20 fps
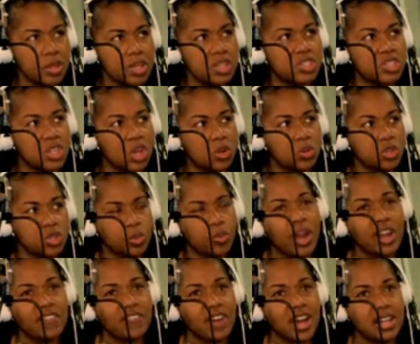So
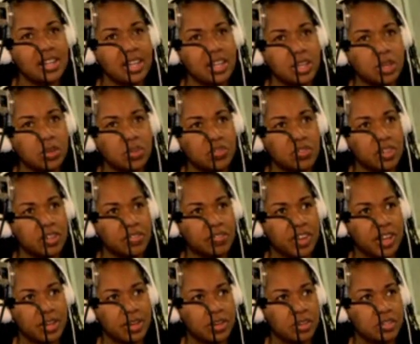direct filing youthful
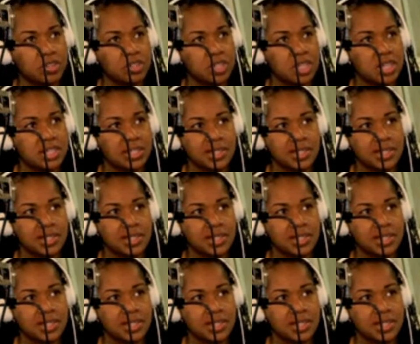offenders